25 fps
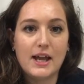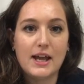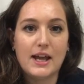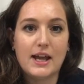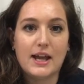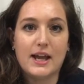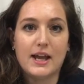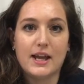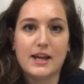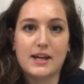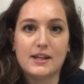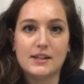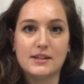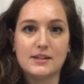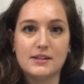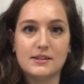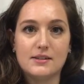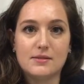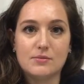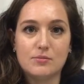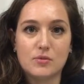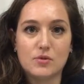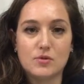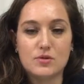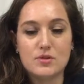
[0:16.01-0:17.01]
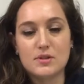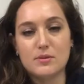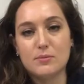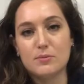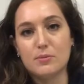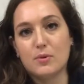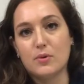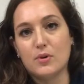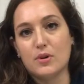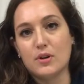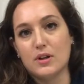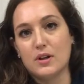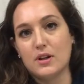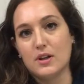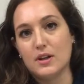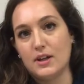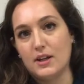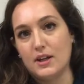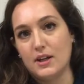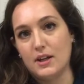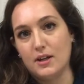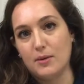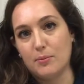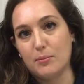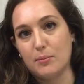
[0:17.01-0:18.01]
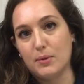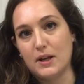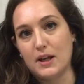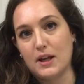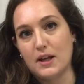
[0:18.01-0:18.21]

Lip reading: and most importantly,